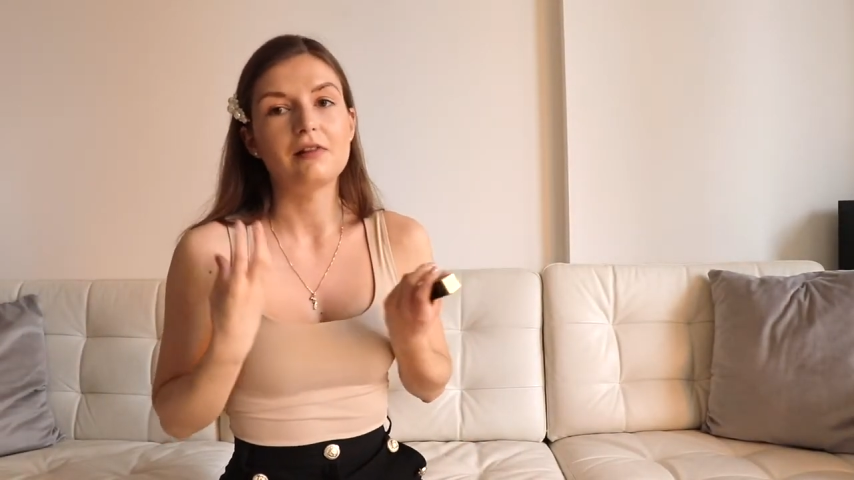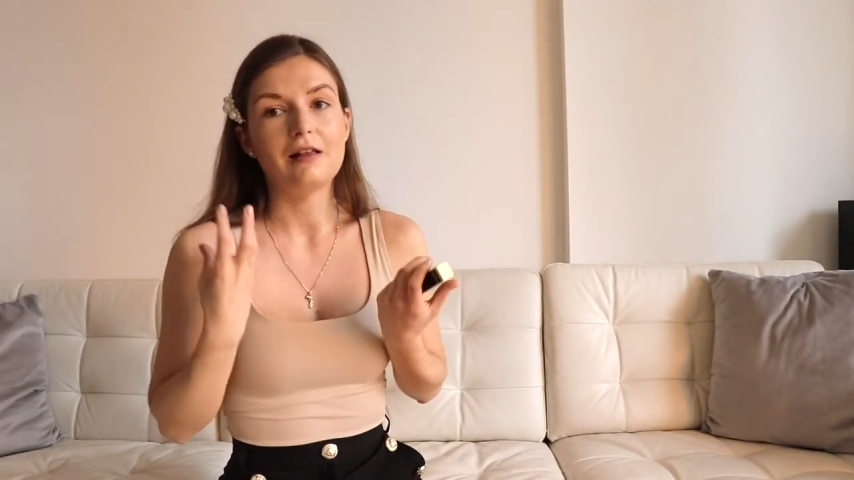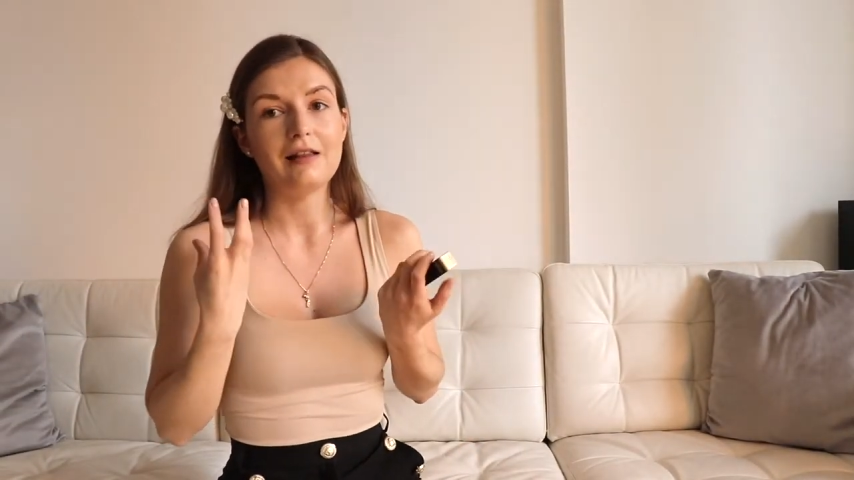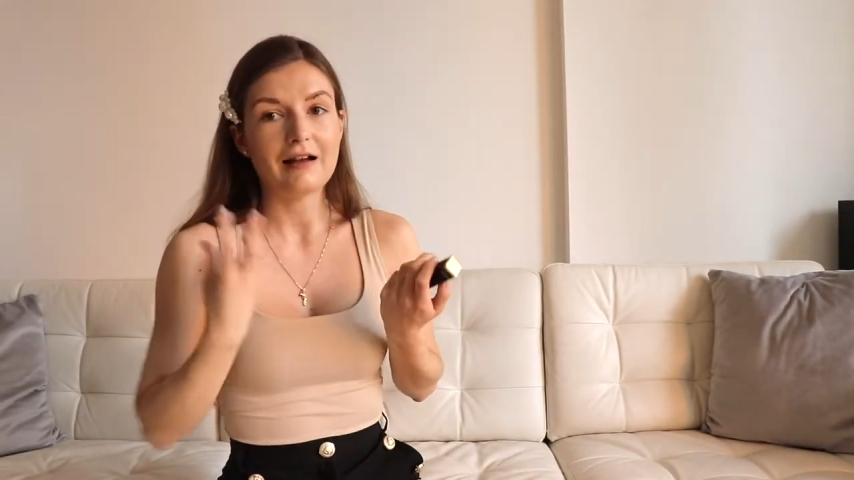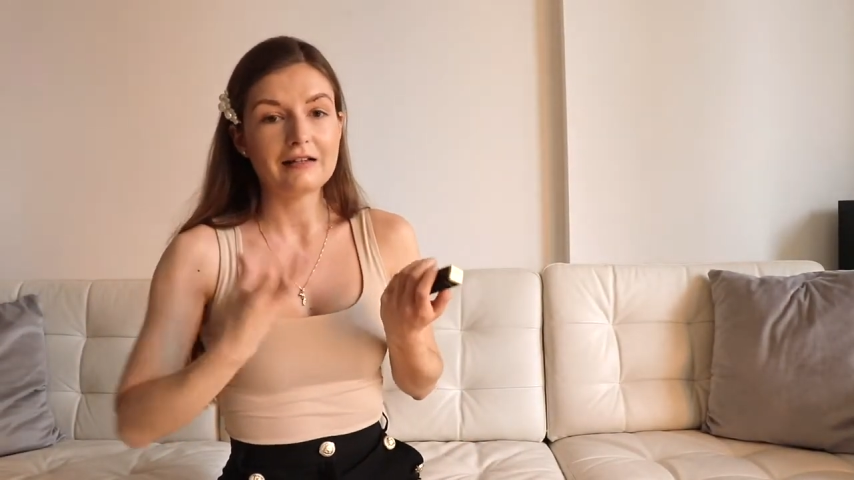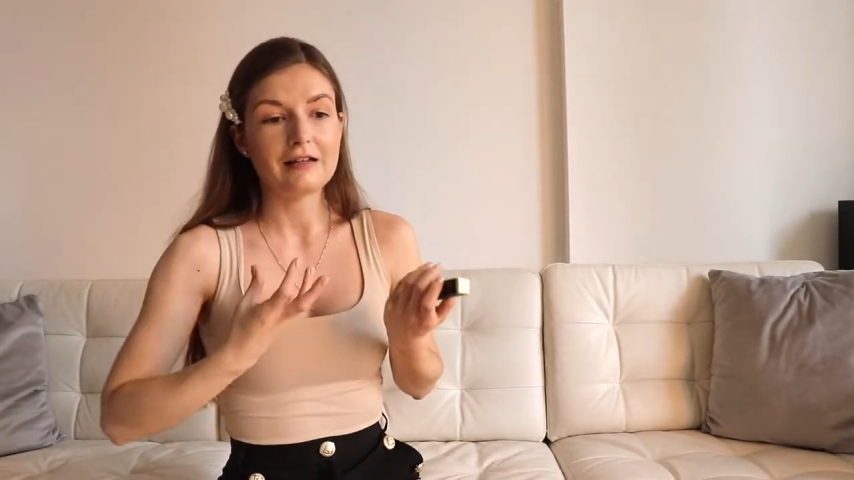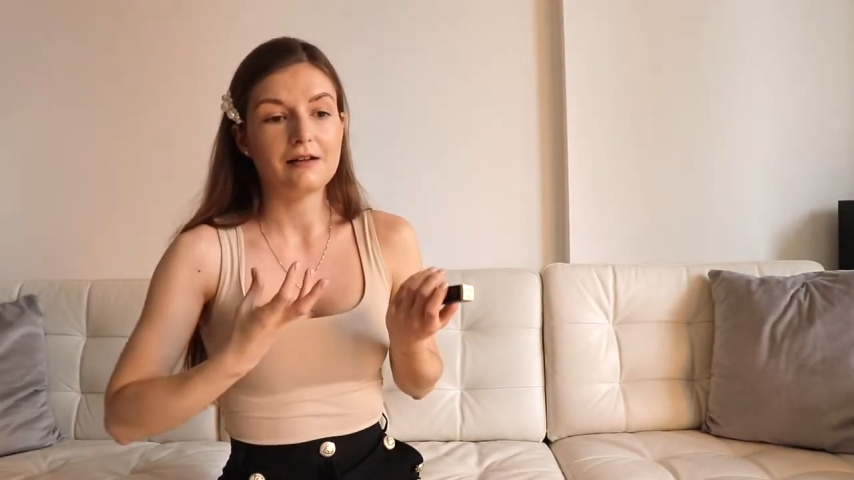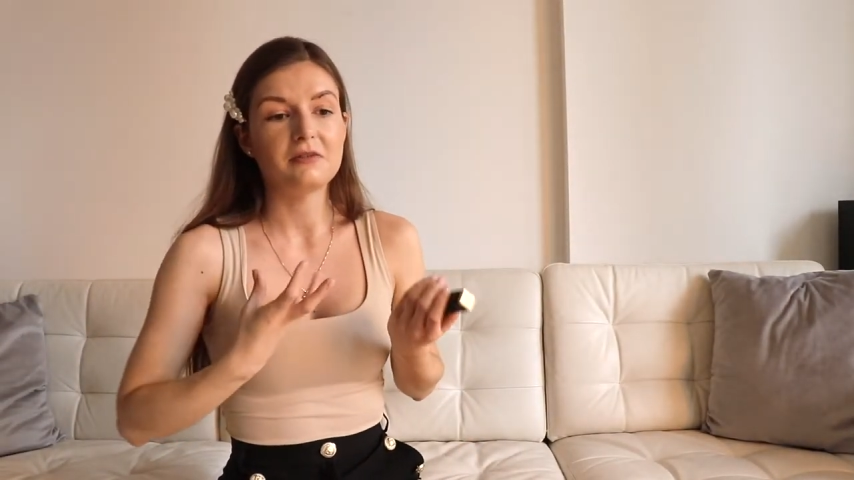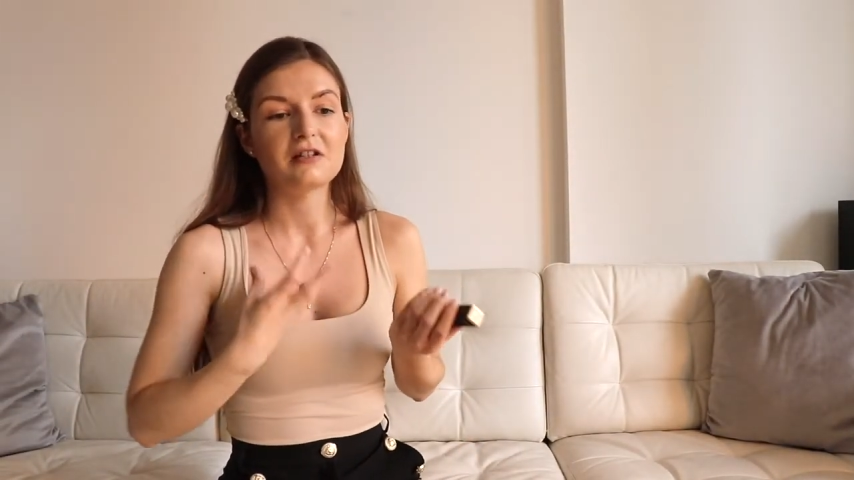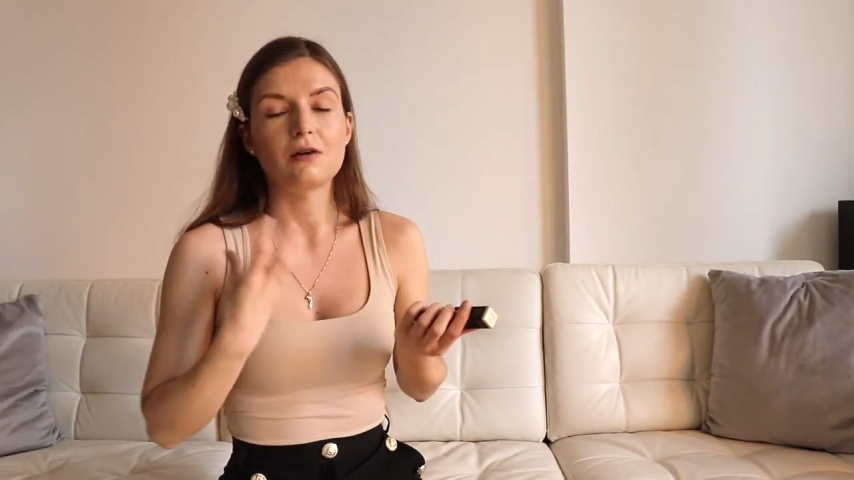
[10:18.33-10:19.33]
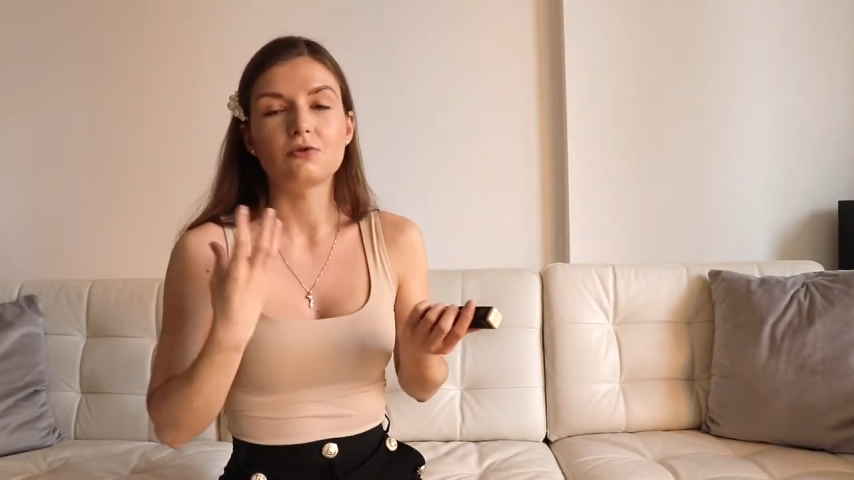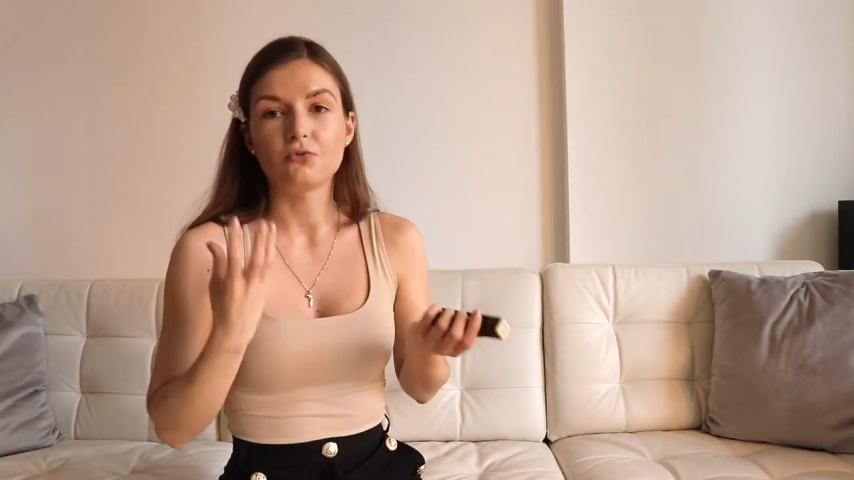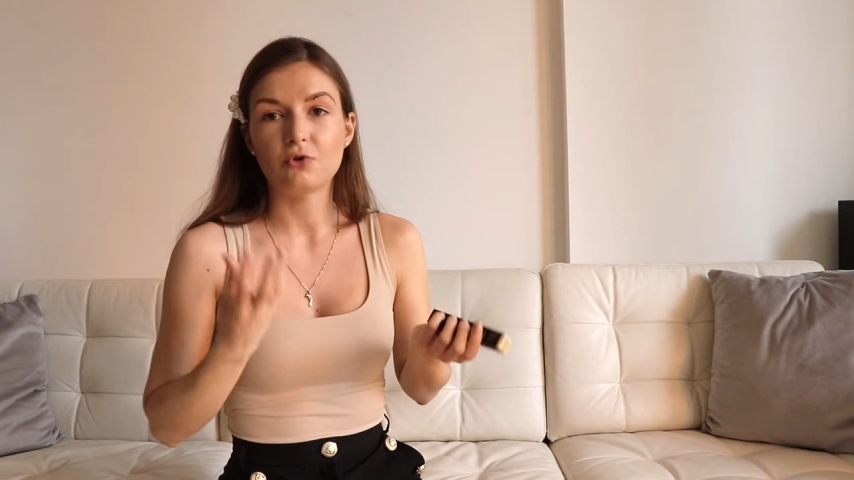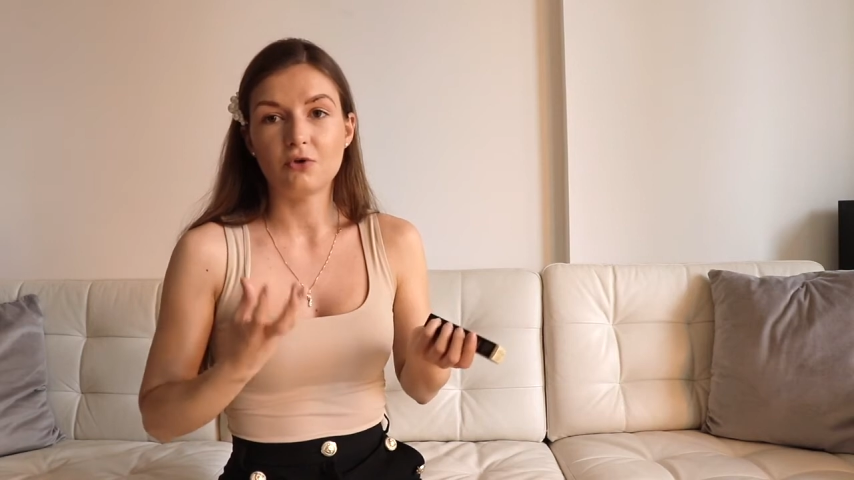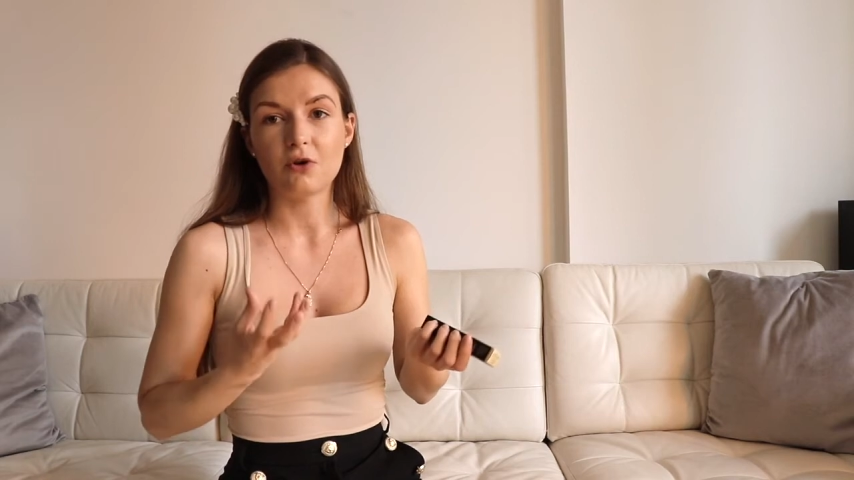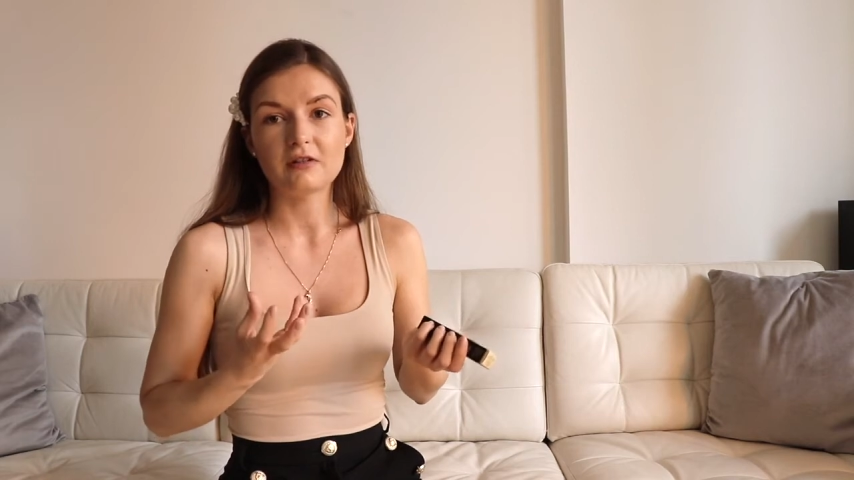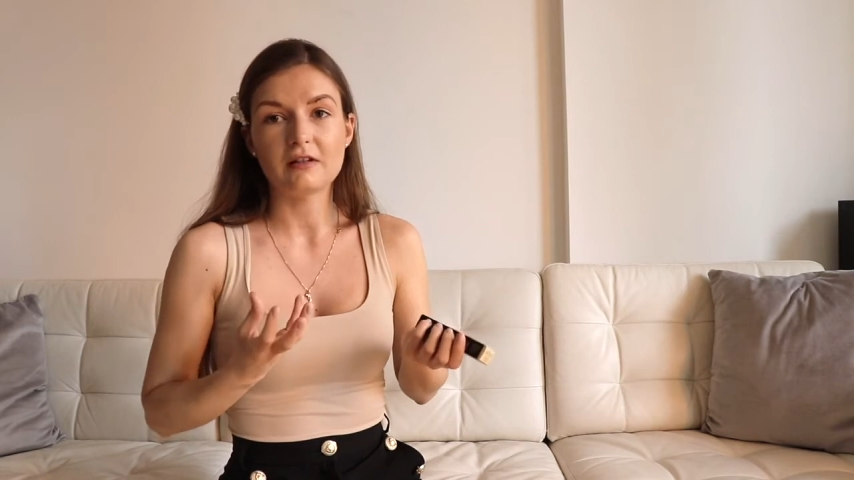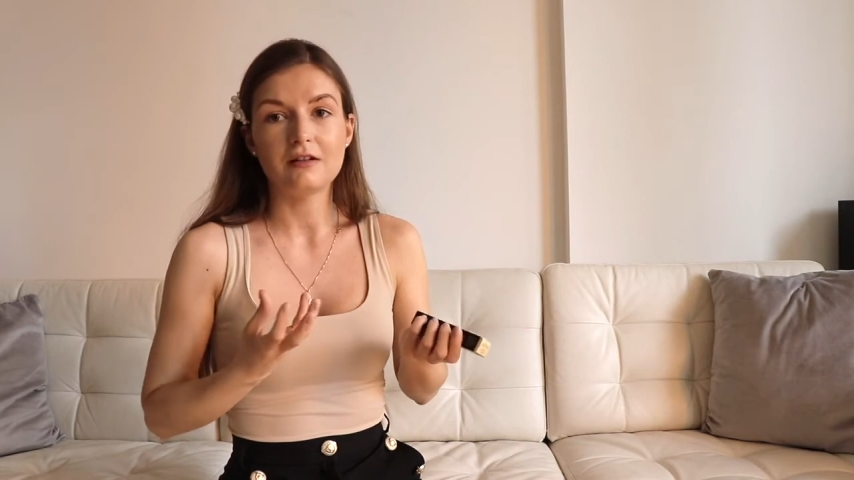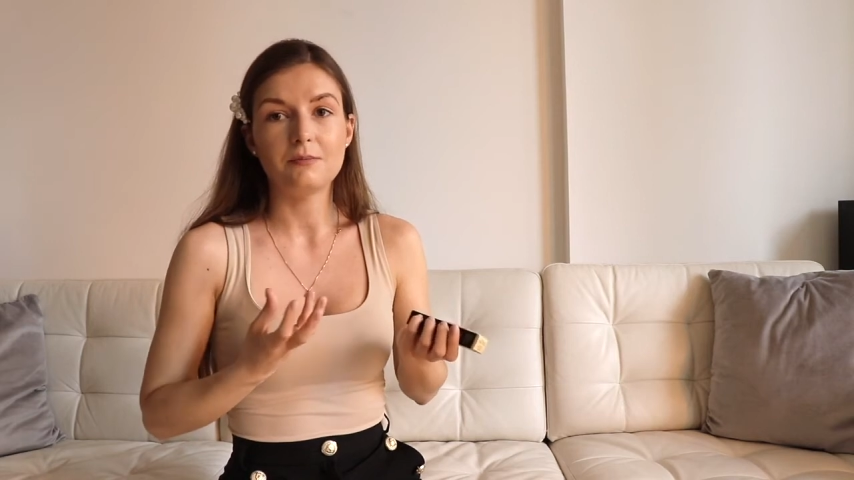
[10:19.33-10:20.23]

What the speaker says: last time, just out of curiosity,